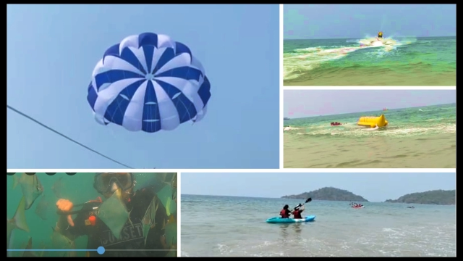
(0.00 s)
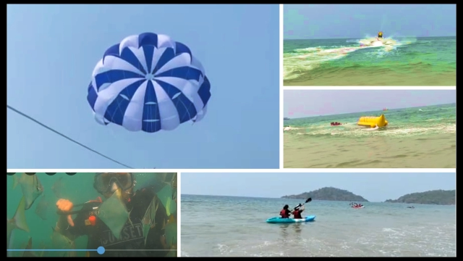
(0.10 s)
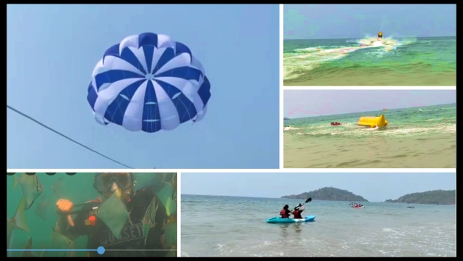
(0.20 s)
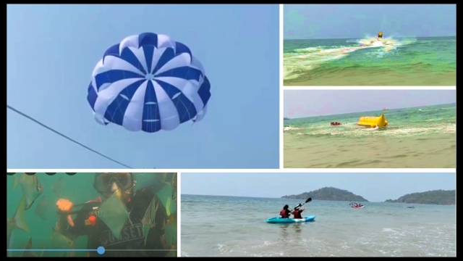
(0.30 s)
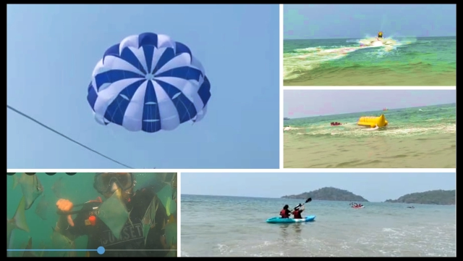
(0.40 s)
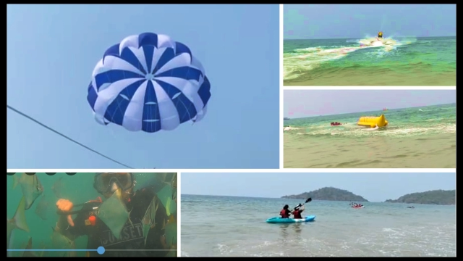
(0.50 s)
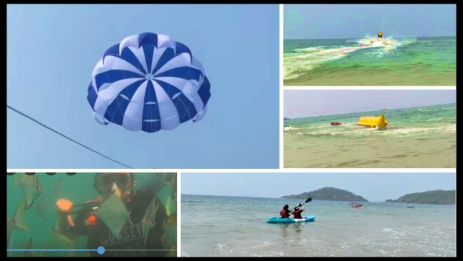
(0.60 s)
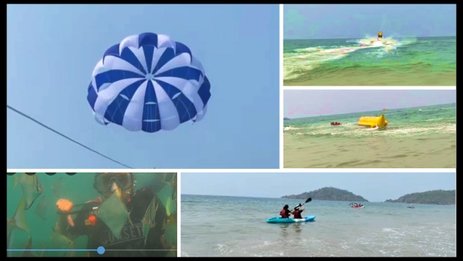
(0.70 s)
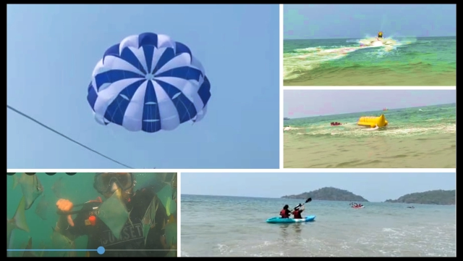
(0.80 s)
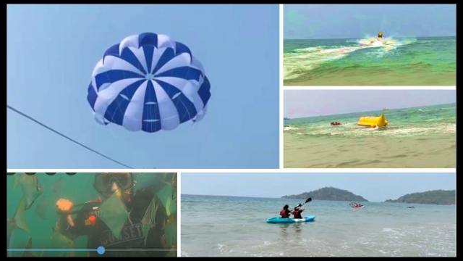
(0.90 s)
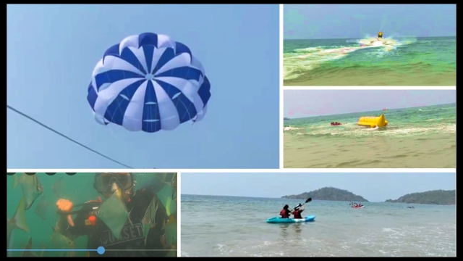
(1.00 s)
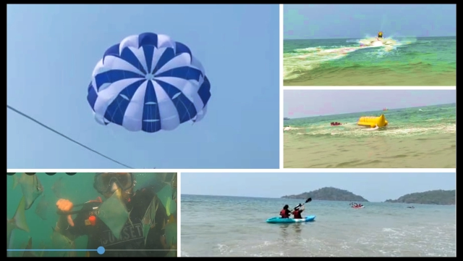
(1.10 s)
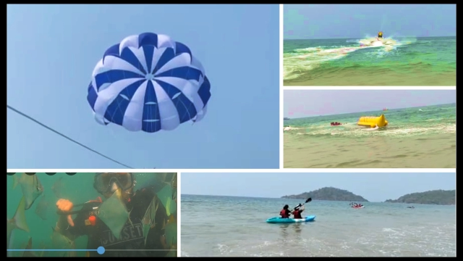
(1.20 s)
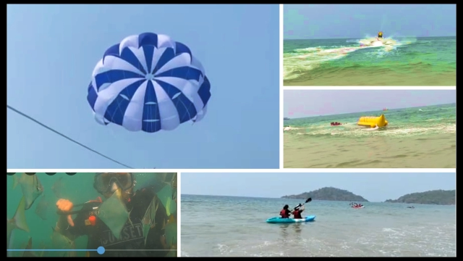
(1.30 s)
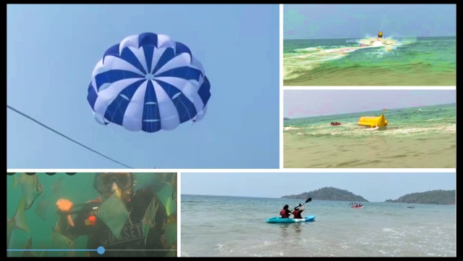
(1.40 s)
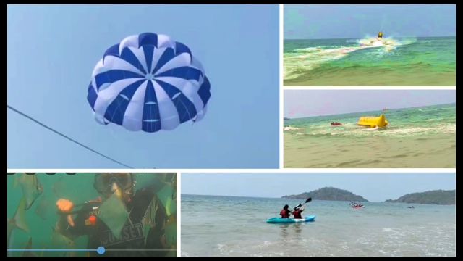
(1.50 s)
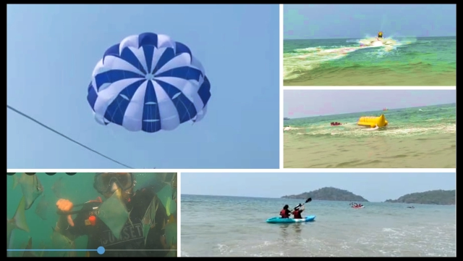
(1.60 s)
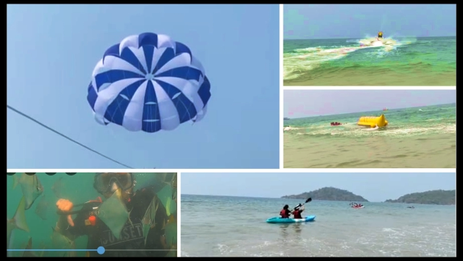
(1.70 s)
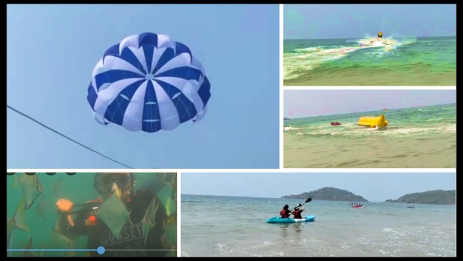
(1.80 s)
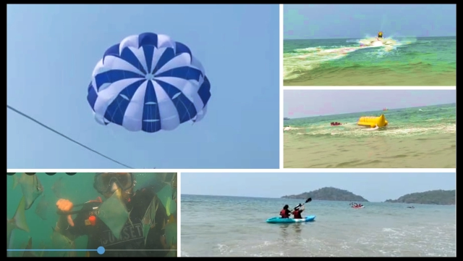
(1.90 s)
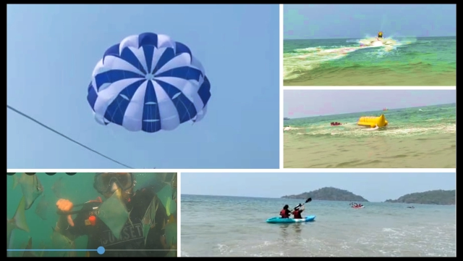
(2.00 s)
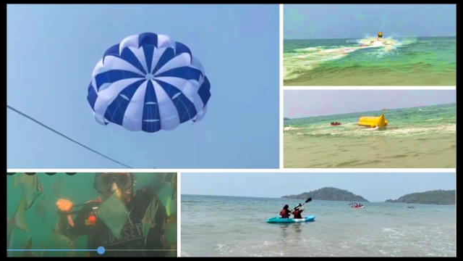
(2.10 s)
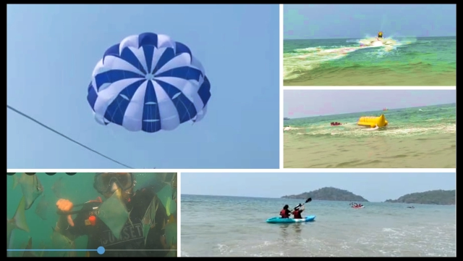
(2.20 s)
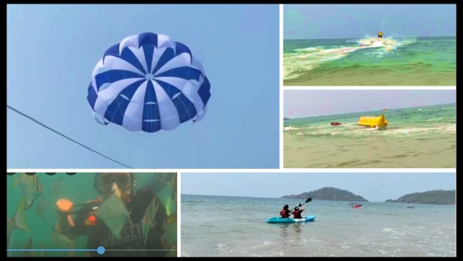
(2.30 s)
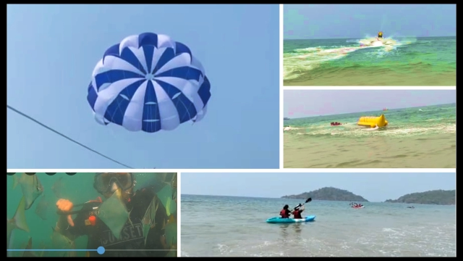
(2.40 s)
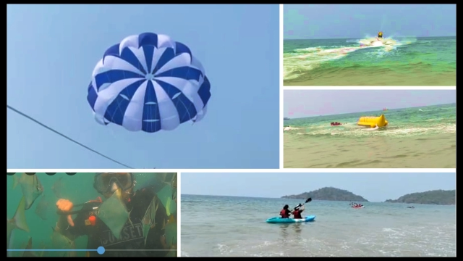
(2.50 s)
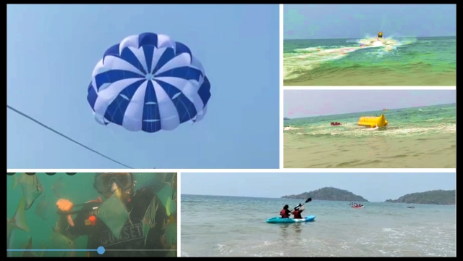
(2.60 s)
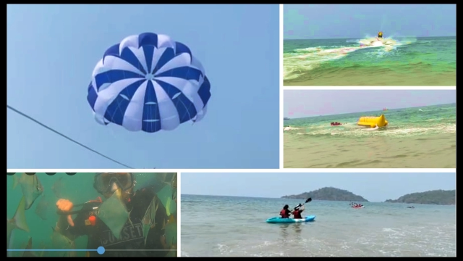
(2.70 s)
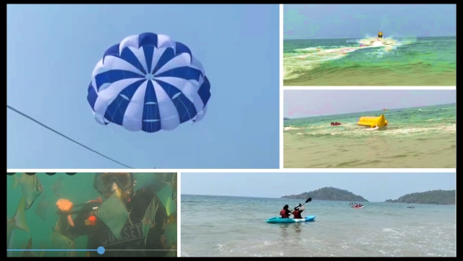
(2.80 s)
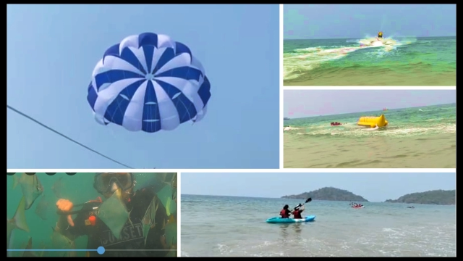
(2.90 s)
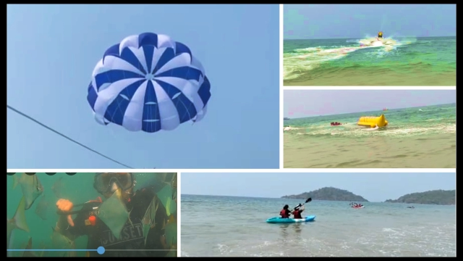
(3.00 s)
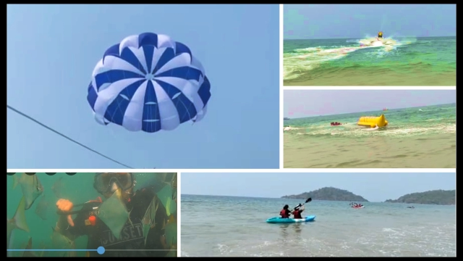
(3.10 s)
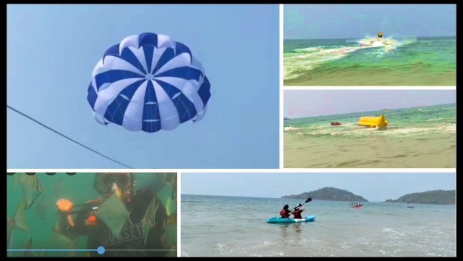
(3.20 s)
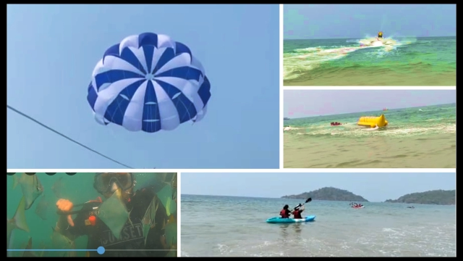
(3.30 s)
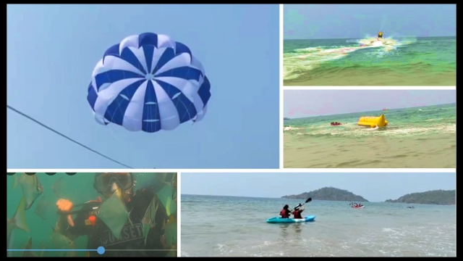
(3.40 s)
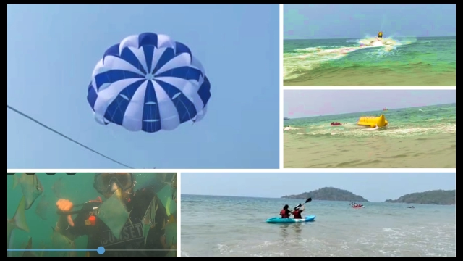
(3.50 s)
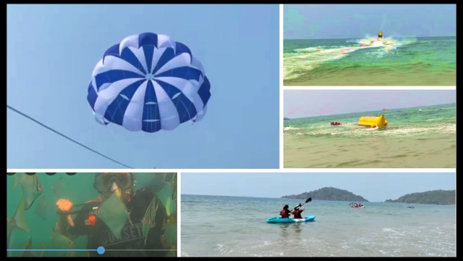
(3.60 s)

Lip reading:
[unreadable: no face in view]